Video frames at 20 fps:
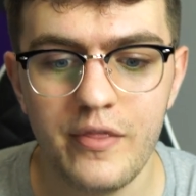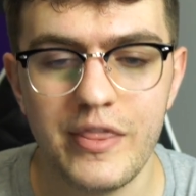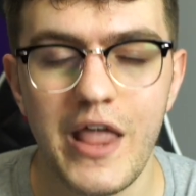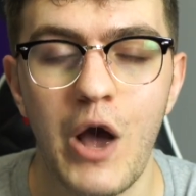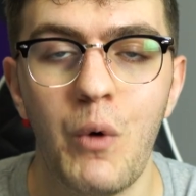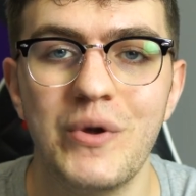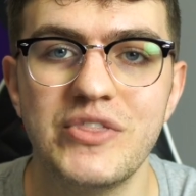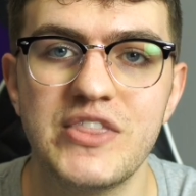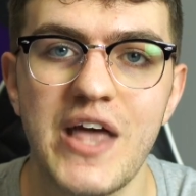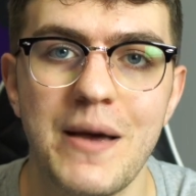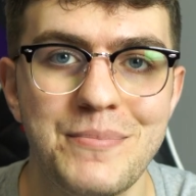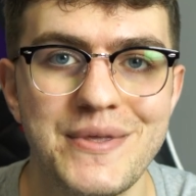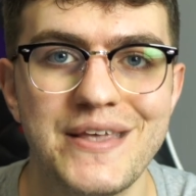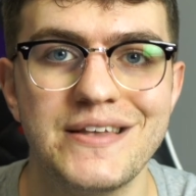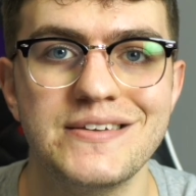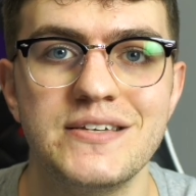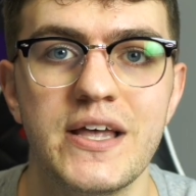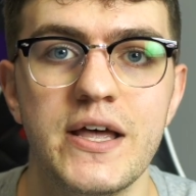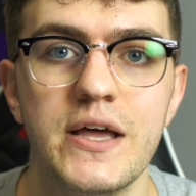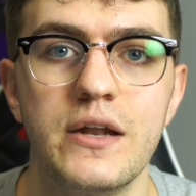Now, with that
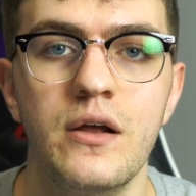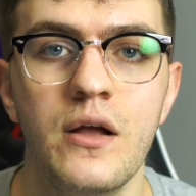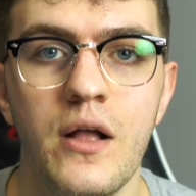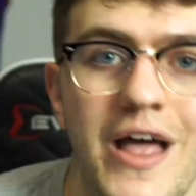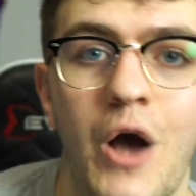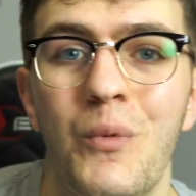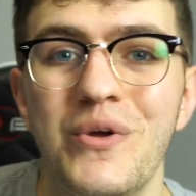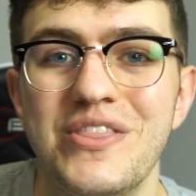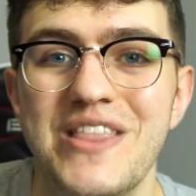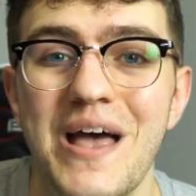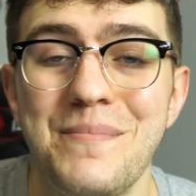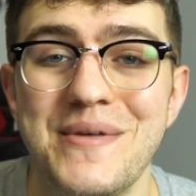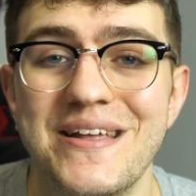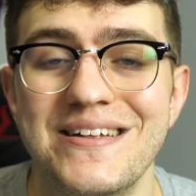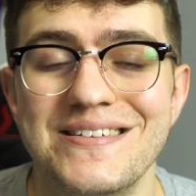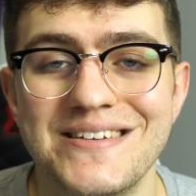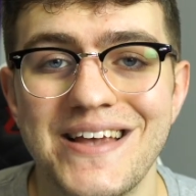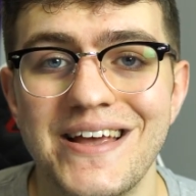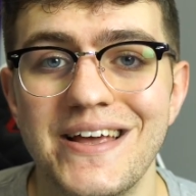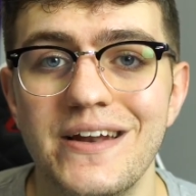being said, now with that
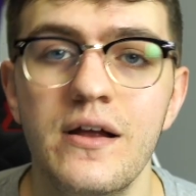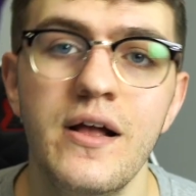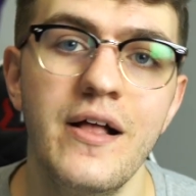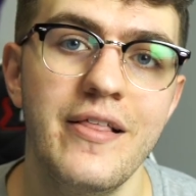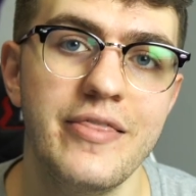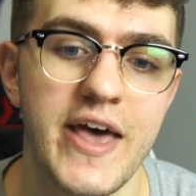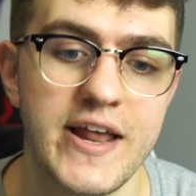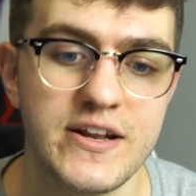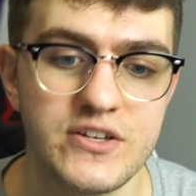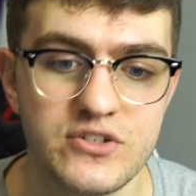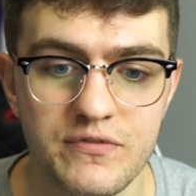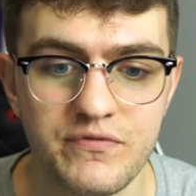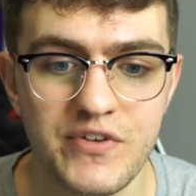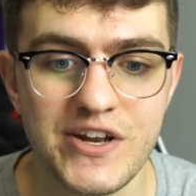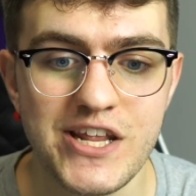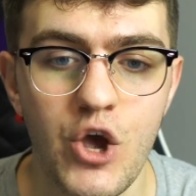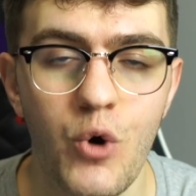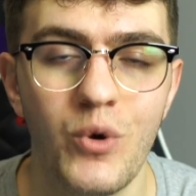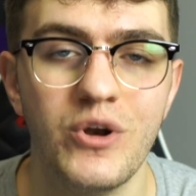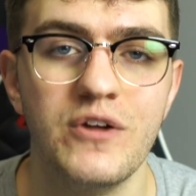being said, that is the
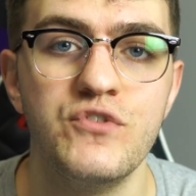video.